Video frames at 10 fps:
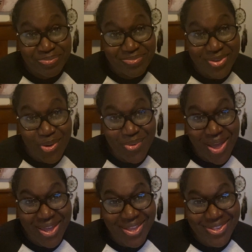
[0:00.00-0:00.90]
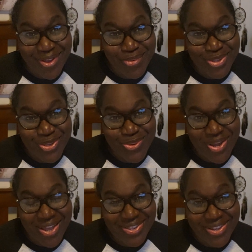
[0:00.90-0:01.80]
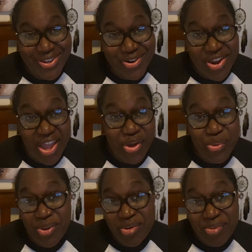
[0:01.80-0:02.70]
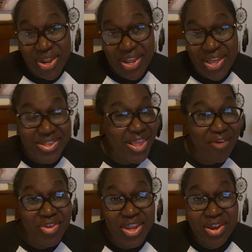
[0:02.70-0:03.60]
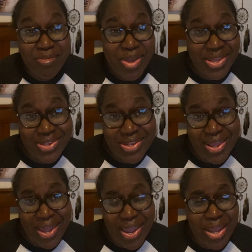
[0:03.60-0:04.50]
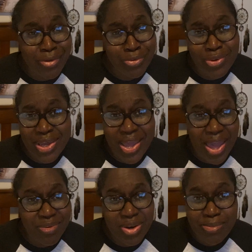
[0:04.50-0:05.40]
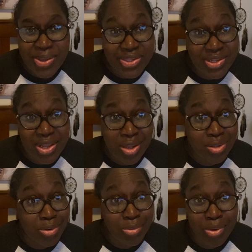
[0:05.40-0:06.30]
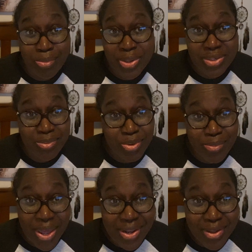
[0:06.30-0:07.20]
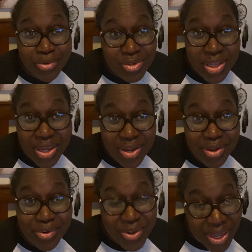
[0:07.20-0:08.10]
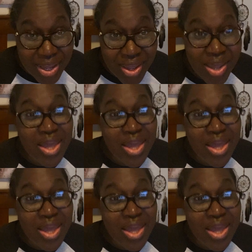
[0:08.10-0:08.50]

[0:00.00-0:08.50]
So I guess I will see you guys later. I hope everybody is having an amazing day. And if you can't have an amazing day, don't go mess up nobody else's day, okay?